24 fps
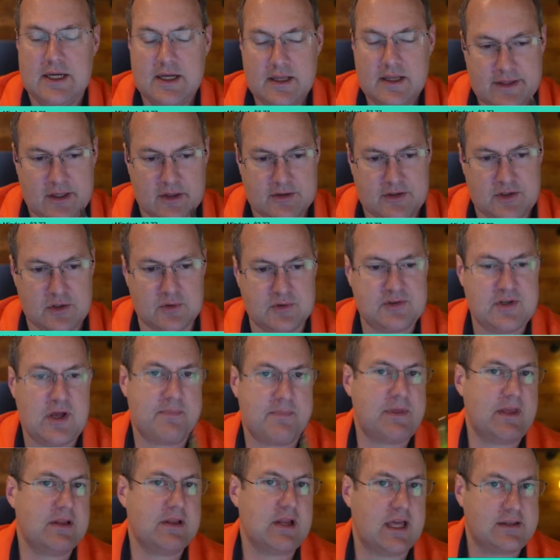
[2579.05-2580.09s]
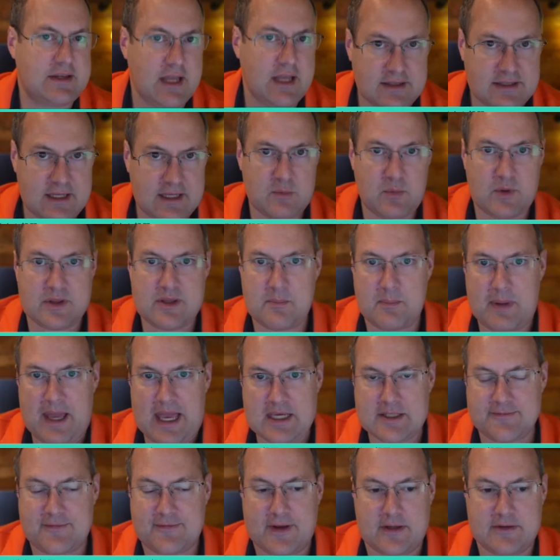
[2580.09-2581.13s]
They'll do something like they did when the
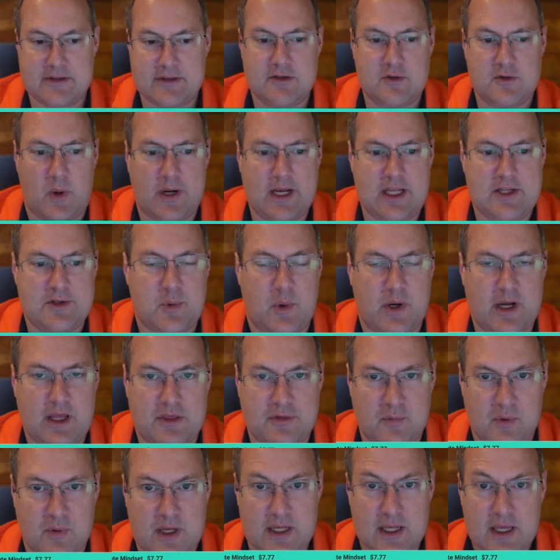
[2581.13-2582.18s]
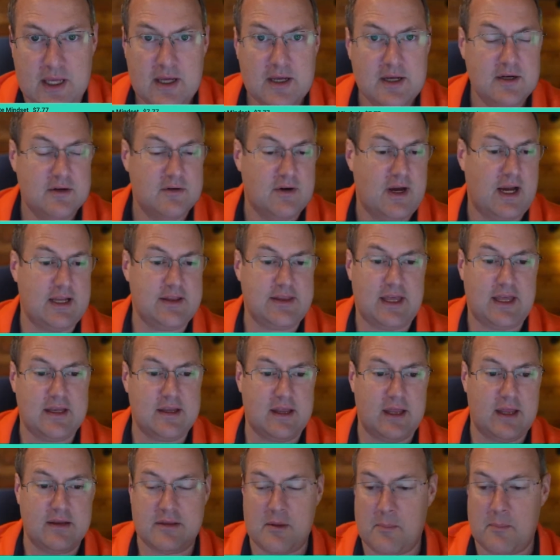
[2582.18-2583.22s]
banks failed in 2023, right?
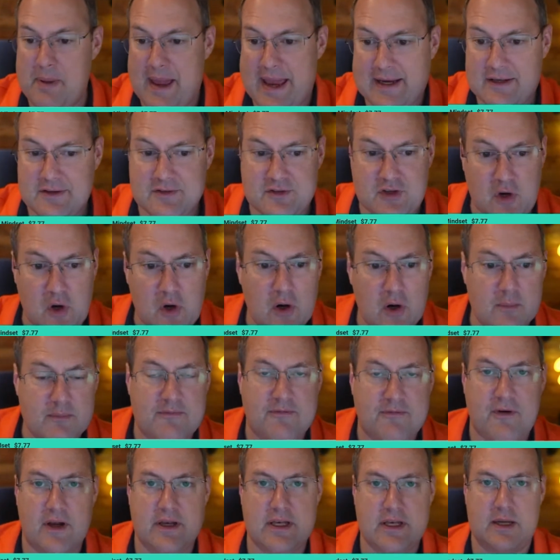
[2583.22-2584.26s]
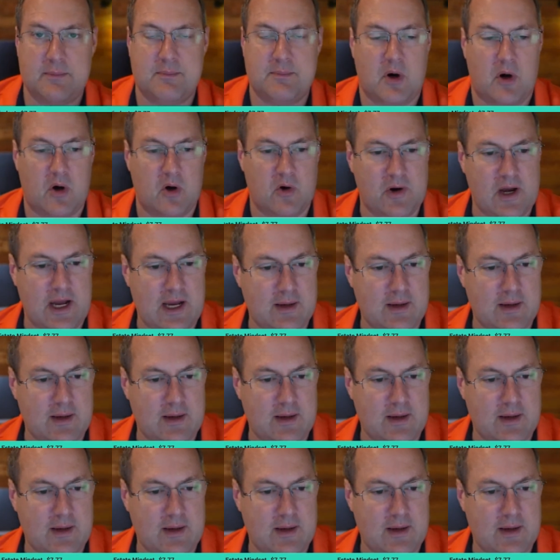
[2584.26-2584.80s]
The bank term funding program.